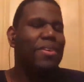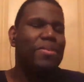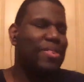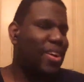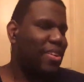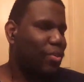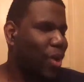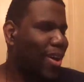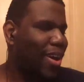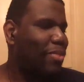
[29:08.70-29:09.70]
Sorry.
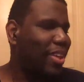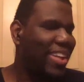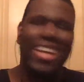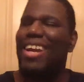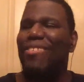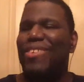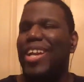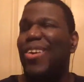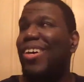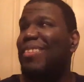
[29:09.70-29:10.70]
Wow, I'm looking at it and I read
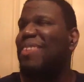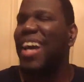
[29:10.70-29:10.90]
it wrong.